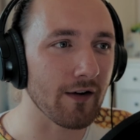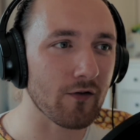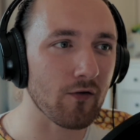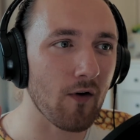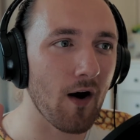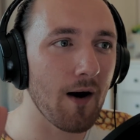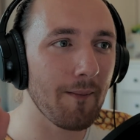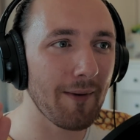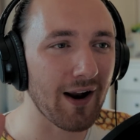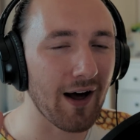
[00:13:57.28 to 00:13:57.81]

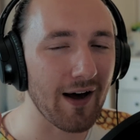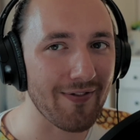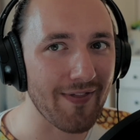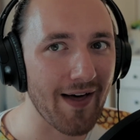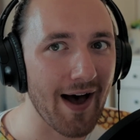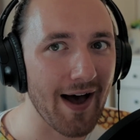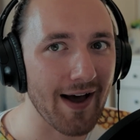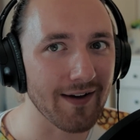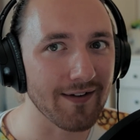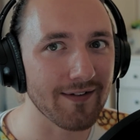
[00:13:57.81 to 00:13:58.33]
drama like
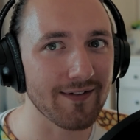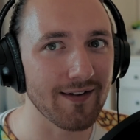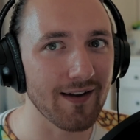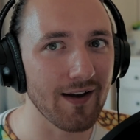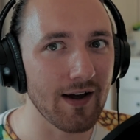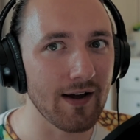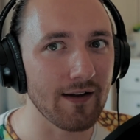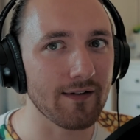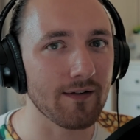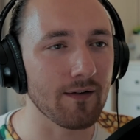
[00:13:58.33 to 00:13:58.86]
that
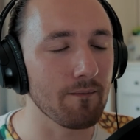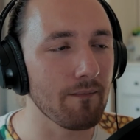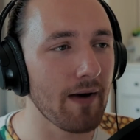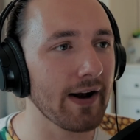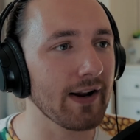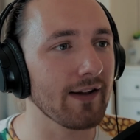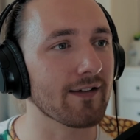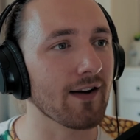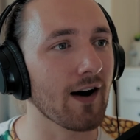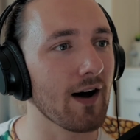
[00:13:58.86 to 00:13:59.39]
is
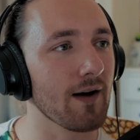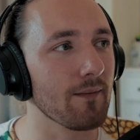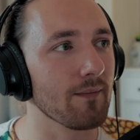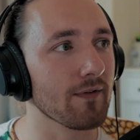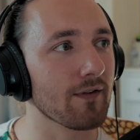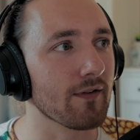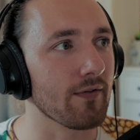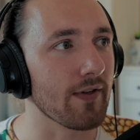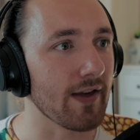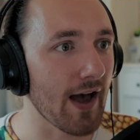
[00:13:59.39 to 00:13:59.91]
many
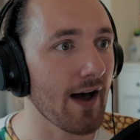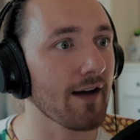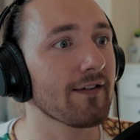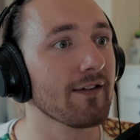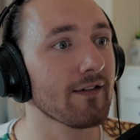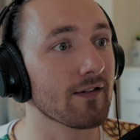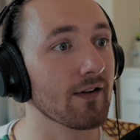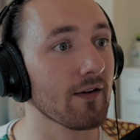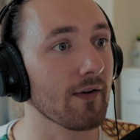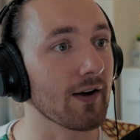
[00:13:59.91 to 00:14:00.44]
times the
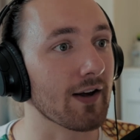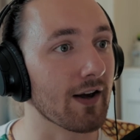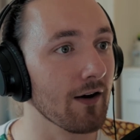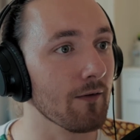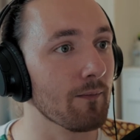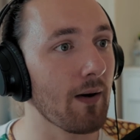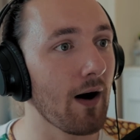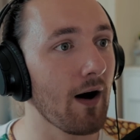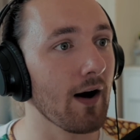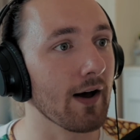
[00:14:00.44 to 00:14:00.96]
essence of a
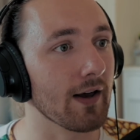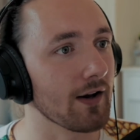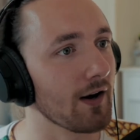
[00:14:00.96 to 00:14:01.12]
good party. You